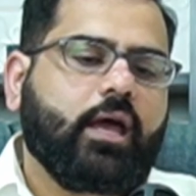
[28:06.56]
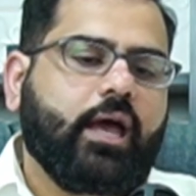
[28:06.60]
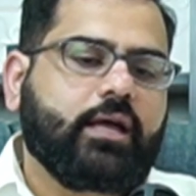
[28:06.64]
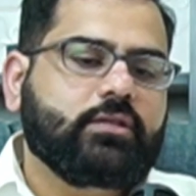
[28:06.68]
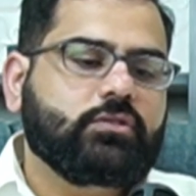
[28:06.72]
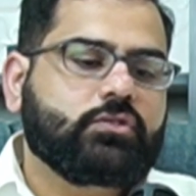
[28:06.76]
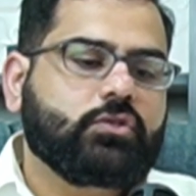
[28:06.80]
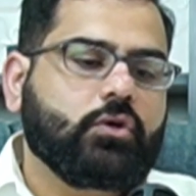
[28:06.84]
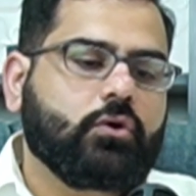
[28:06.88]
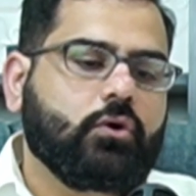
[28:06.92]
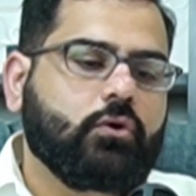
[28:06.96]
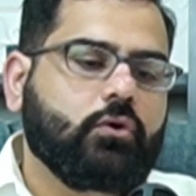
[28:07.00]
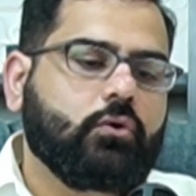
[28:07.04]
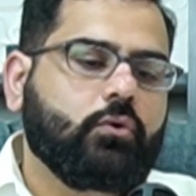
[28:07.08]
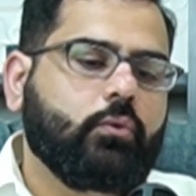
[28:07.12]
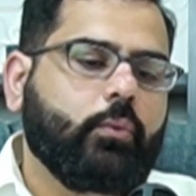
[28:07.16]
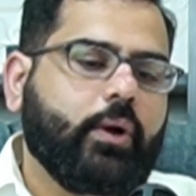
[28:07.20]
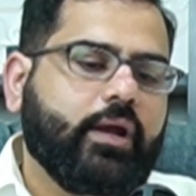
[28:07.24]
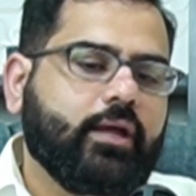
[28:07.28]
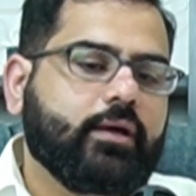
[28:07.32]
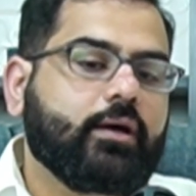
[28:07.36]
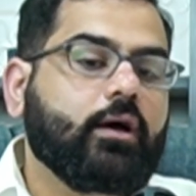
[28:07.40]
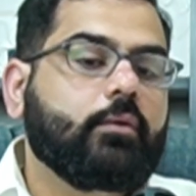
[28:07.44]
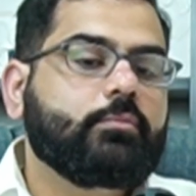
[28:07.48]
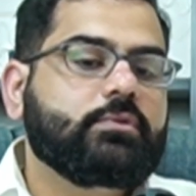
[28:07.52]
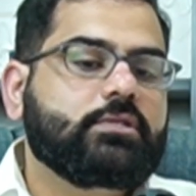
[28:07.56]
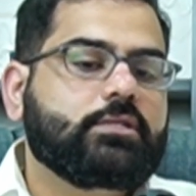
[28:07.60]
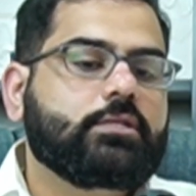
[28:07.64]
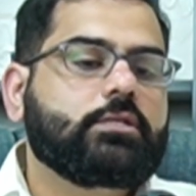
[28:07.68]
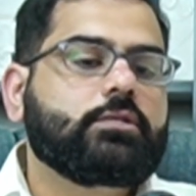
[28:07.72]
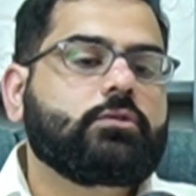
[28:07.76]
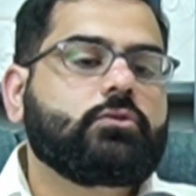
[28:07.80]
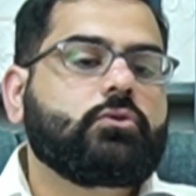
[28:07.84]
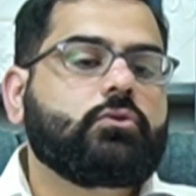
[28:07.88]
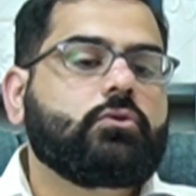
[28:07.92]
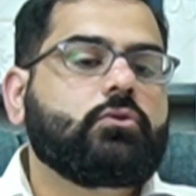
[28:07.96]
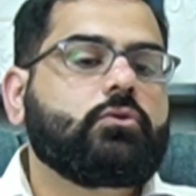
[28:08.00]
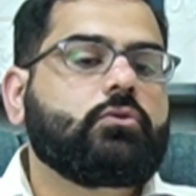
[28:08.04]
And so when it comes
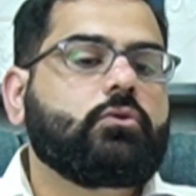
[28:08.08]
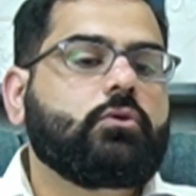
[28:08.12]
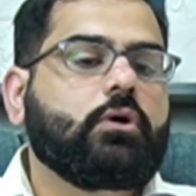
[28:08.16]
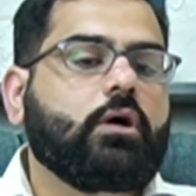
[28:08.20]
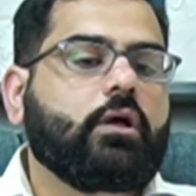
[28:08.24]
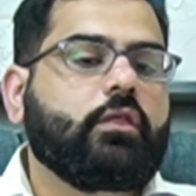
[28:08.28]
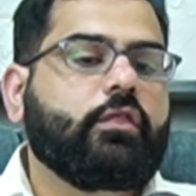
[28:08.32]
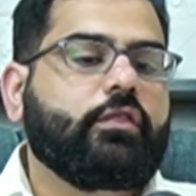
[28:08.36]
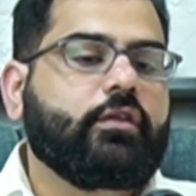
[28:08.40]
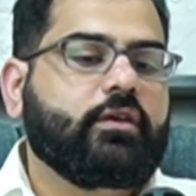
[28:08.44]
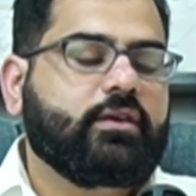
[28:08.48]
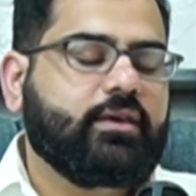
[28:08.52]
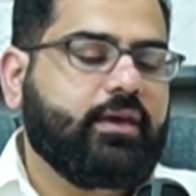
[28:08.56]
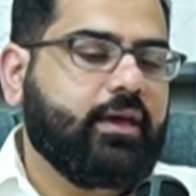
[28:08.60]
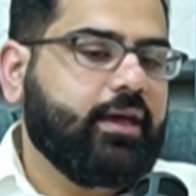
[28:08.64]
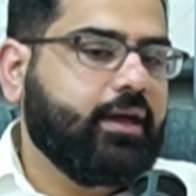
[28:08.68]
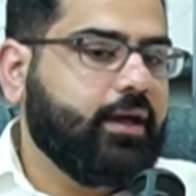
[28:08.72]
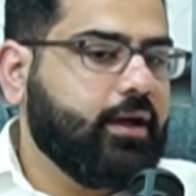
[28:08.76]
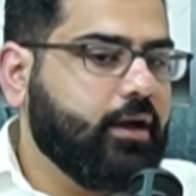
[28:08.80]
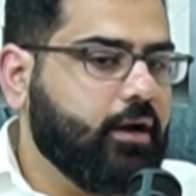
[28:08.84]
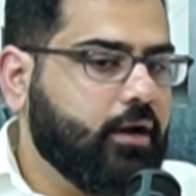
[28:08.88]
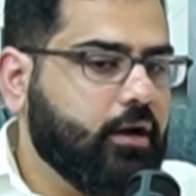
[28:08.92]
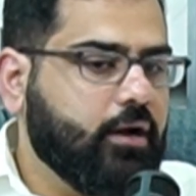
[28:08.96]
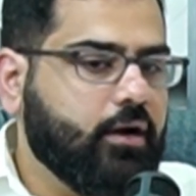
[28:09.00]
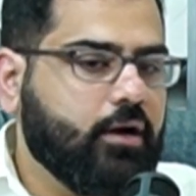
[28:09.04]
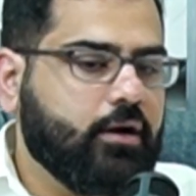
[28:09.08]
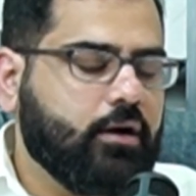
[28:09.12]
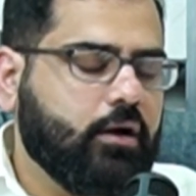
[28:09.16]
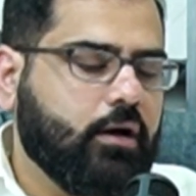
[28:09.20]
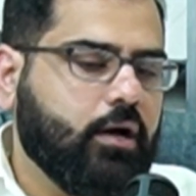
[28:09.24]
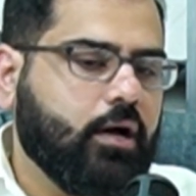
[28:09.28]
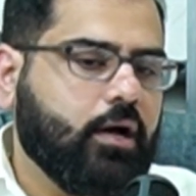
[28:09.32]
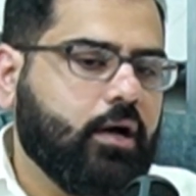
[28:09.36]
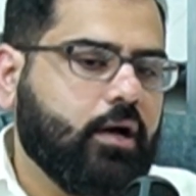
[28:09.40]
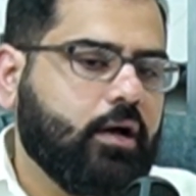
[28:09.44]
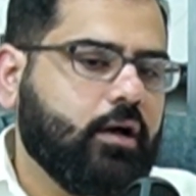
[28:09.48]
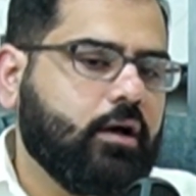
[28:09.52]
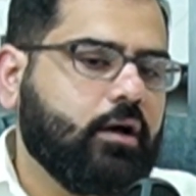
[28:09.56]
to the care
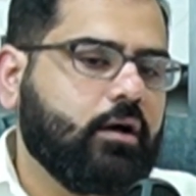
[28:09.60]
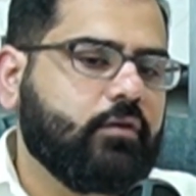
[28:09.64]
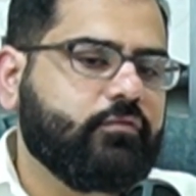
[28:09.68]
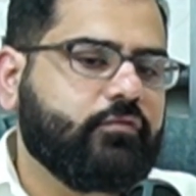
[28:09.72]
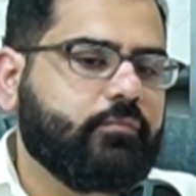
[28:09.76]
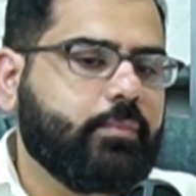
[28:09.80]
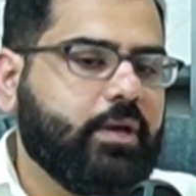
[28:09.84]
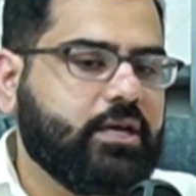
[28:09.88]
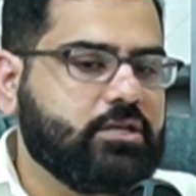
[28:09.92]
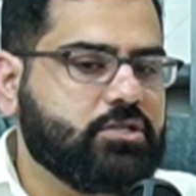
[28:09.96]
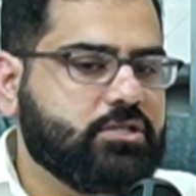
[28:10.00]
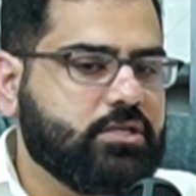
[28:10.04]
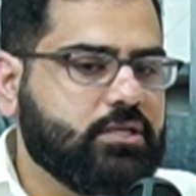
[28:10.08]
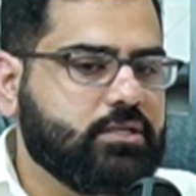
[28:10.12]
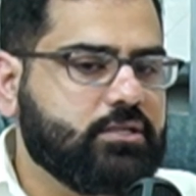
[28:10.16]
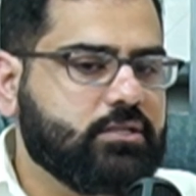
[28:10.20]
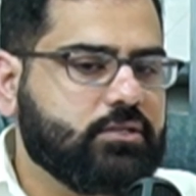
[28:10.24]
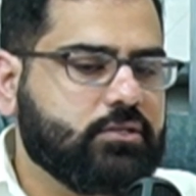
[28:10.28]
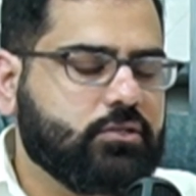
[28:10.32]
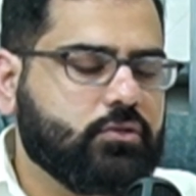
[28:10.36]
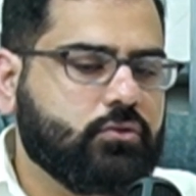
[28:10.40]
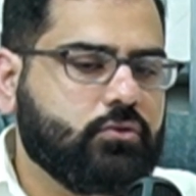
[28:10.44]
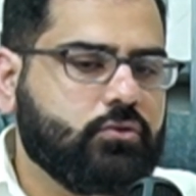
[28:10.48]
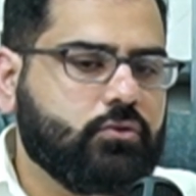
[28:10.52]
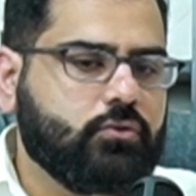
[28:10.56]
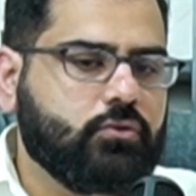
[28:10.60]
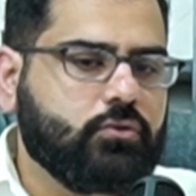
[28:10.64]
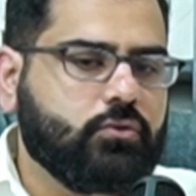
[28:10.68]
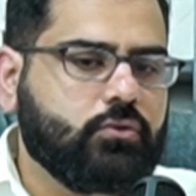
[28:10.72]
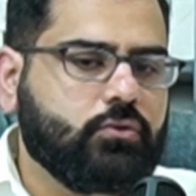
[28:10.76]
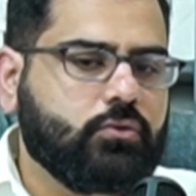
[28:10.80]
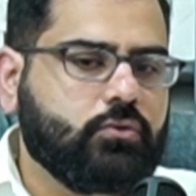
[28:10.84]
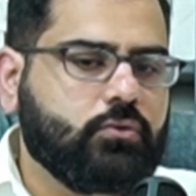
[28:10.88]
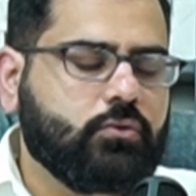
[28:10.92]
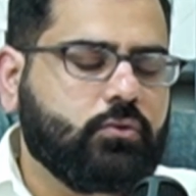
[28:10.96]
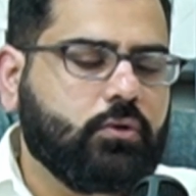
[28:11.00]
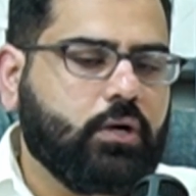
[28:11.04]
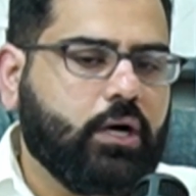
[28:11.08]
of patients
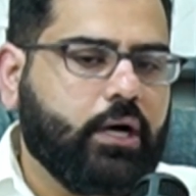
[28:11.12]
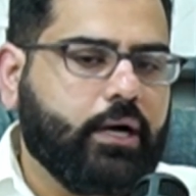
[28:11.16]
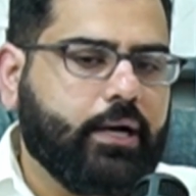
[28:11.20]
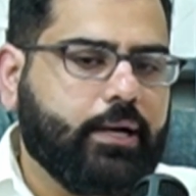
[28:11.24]
who